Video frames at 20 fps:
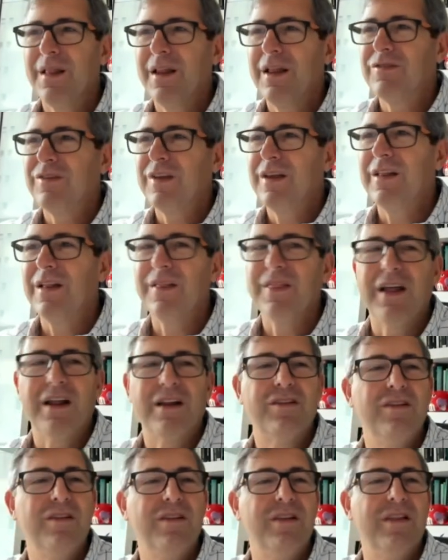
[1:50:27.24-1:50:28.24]
the
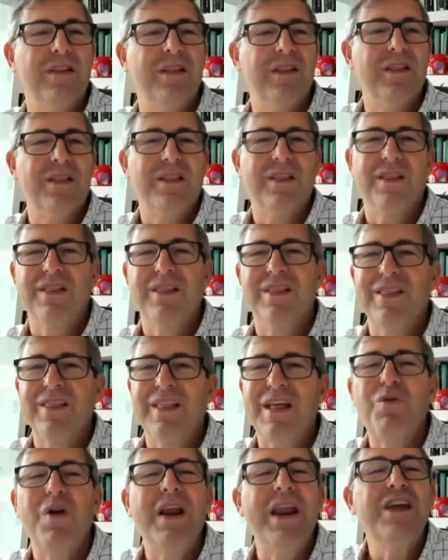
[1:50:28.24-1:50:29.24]
that
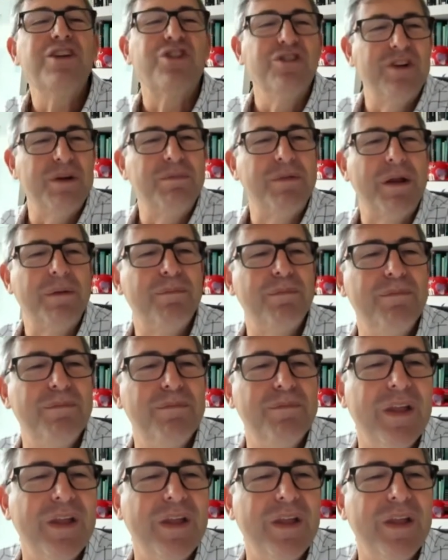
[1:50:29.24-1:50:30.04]
the relationship that